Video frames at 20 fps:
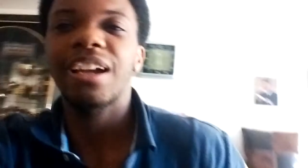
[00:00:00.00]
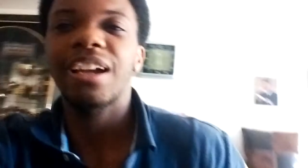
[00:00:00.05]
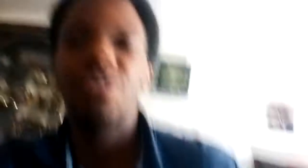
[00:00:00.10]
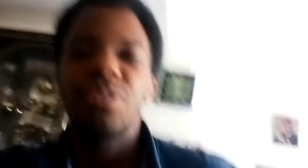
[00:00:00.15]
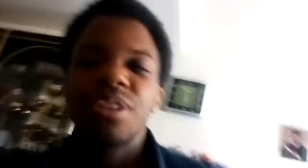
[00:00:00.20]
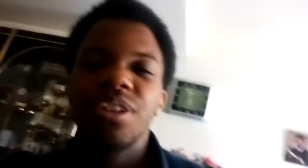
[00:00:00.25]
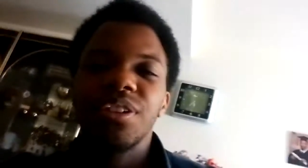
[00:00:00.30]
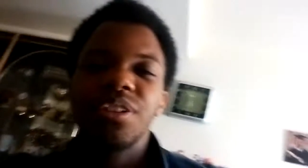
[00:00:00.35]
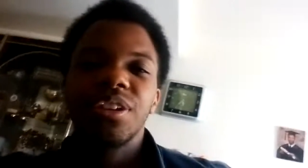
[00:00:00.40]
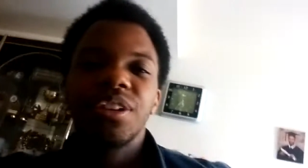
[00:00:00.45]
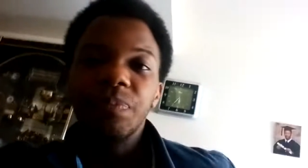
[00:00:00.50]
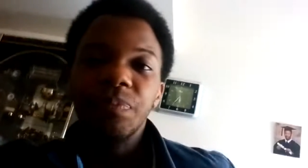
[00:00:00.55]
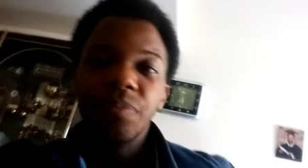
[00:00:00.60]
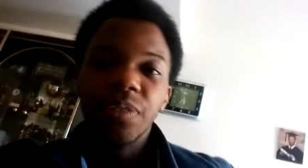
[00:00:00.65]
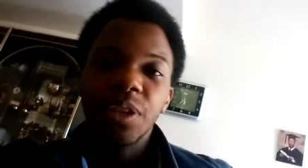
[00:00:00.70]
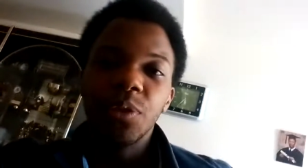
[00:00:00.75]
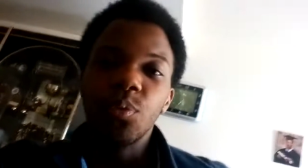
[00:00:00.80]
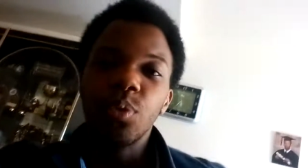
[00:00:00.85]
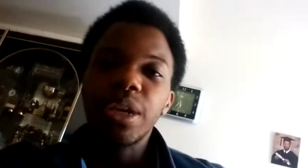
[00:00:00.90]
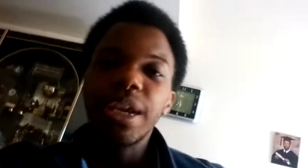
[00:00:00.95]
out here
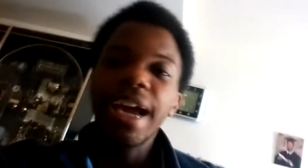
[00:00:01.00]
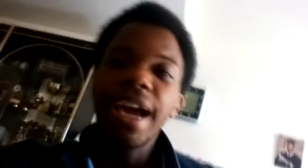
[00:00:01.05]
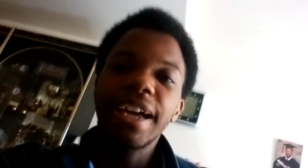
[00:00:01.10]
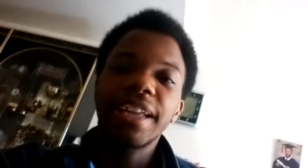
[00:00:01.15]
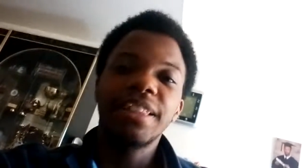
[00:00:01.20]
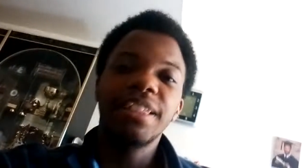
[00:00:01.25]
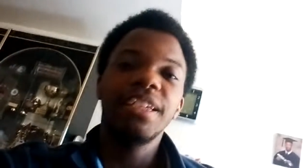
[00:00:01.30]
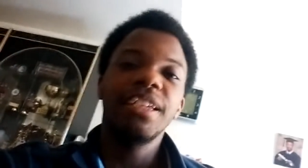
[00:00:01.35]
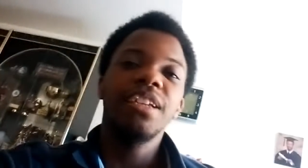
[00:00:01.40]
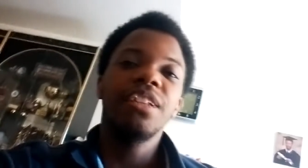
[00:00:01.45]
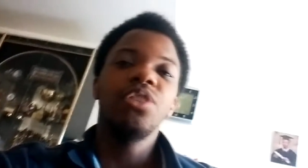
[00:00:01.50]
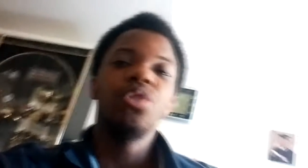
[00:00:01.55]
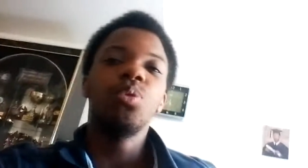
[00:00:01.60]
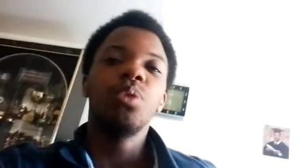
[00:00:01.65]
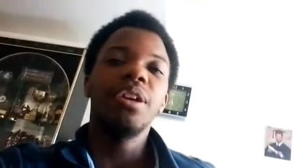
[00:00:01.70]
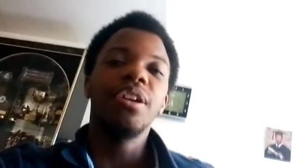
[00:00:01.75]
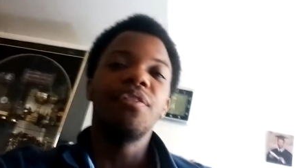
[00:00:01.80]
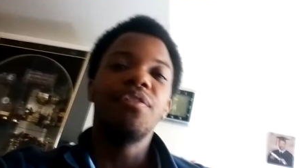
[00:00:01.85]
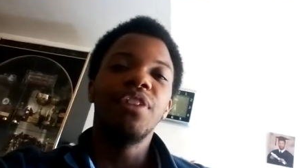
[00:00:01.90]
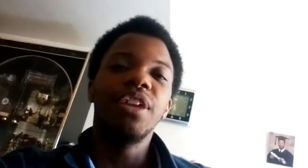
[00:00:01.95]
reacting
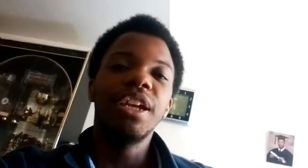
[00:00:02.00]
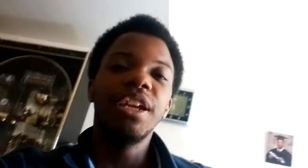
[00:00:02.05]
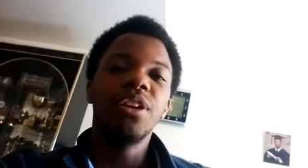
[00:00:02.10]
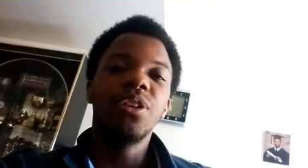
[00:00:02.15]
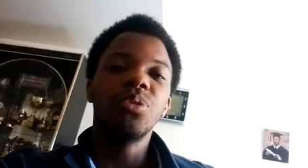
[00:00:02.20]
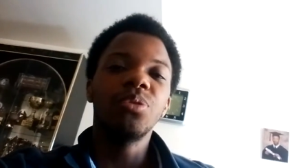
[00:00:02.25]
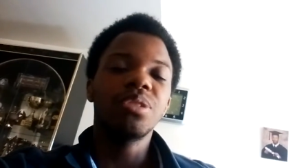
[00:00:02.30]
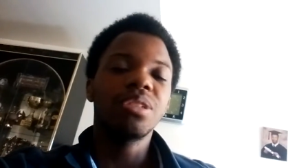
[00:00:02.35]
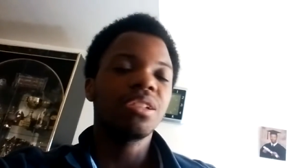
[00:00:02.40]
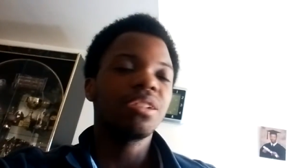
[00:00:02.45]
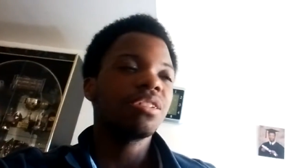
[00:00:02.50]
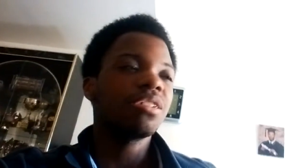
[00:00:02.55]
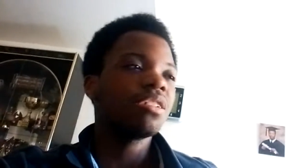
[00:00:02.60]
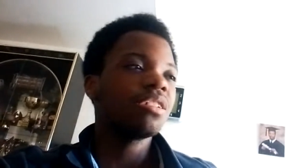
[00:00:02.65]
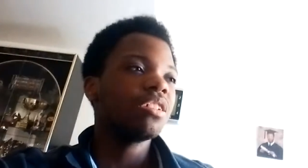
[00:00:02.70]
doing videos